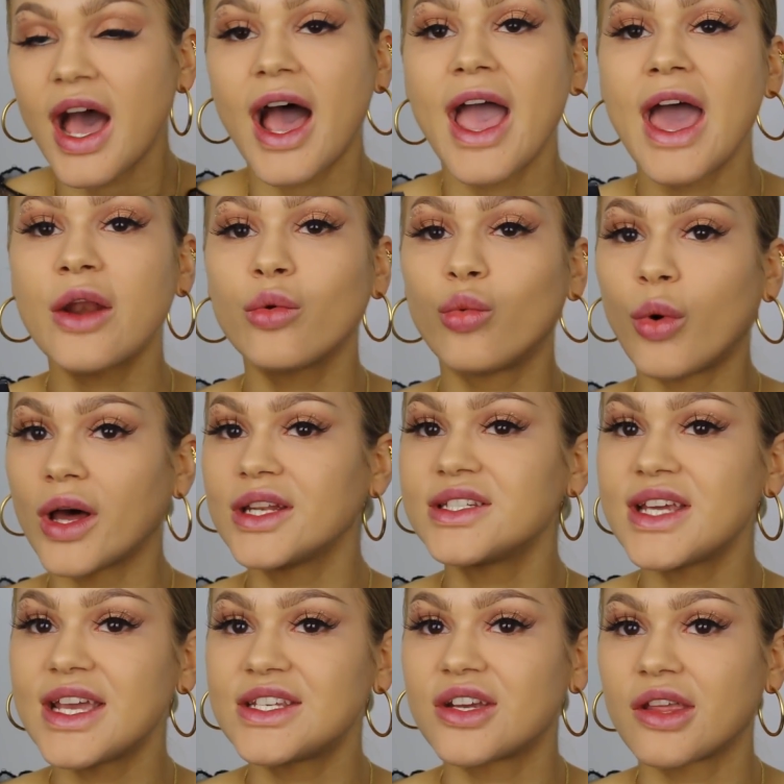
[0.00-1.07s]
I had one
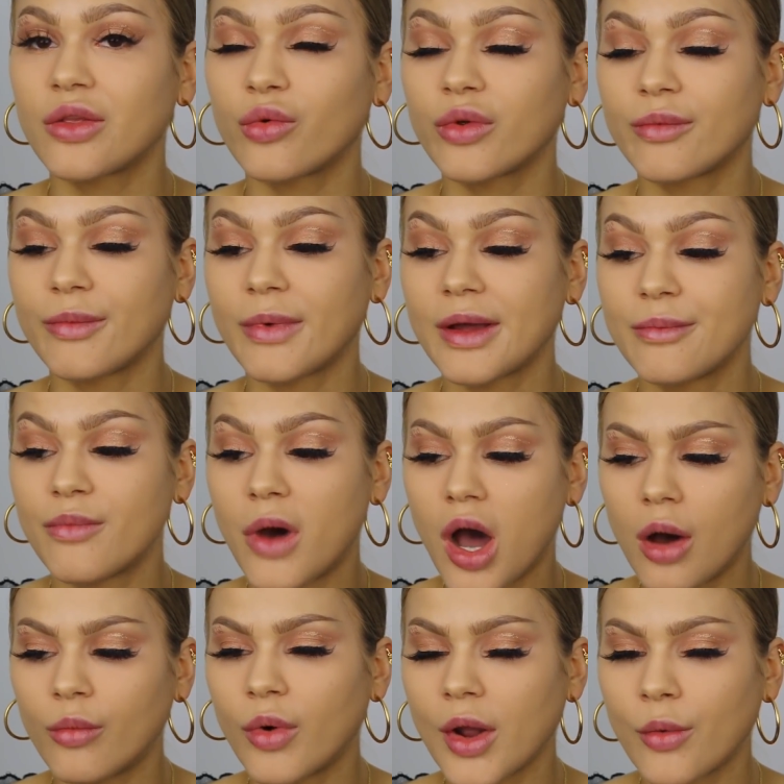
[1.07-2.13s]
day together with my
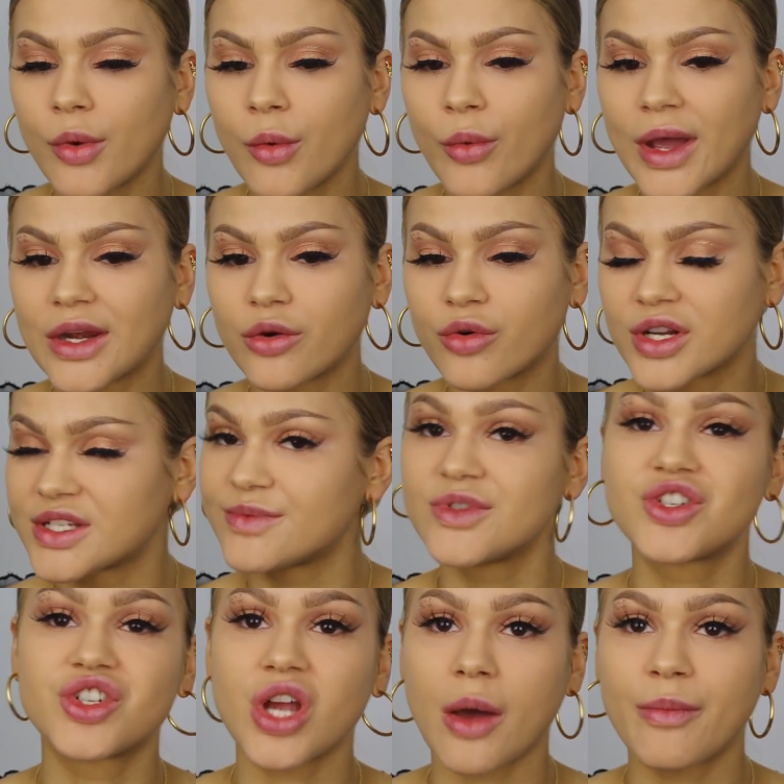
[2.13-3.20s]
mom where we went
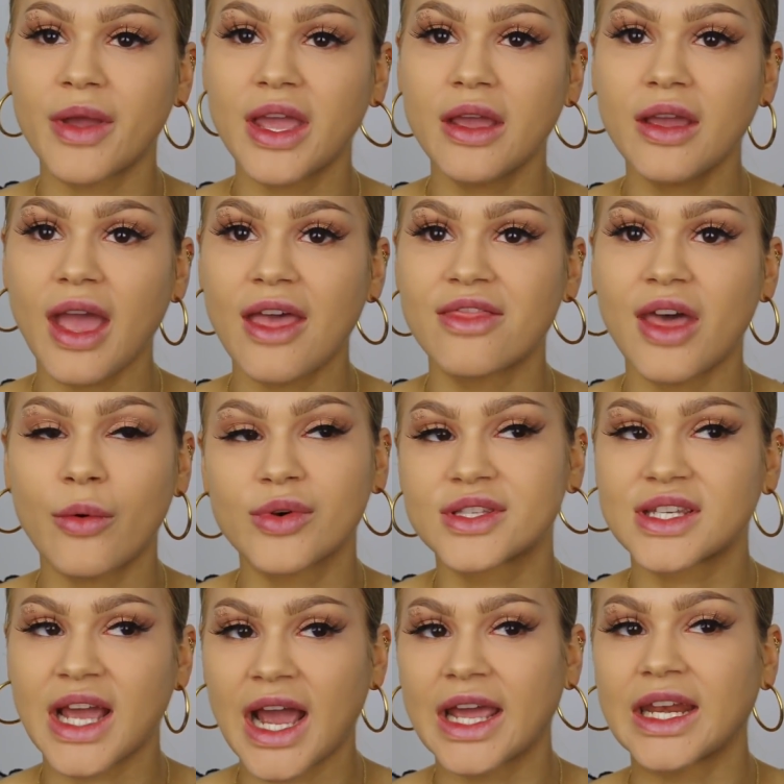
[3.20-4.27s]
Christmas shopping and that
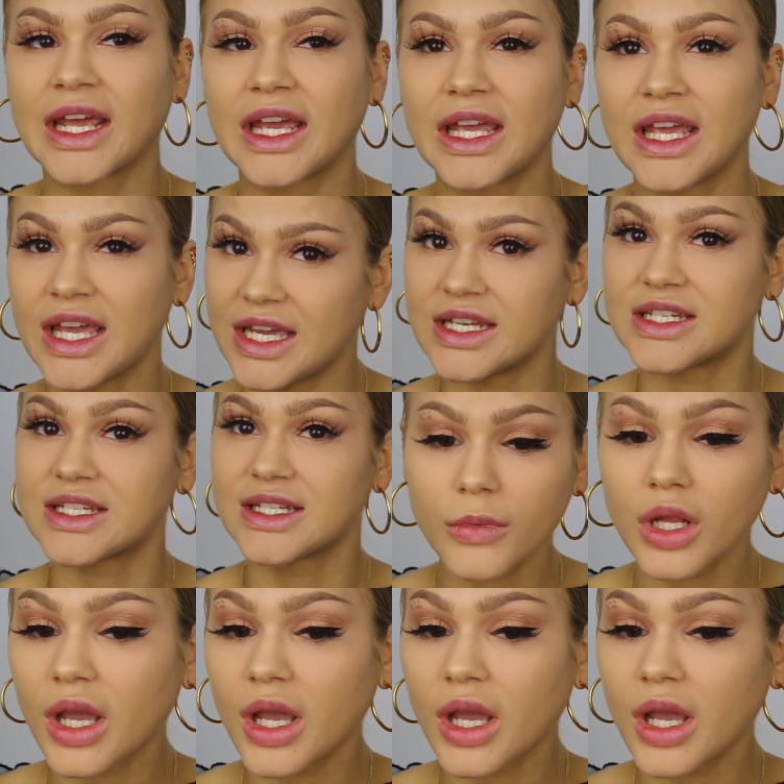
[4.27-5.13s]
was kind of it.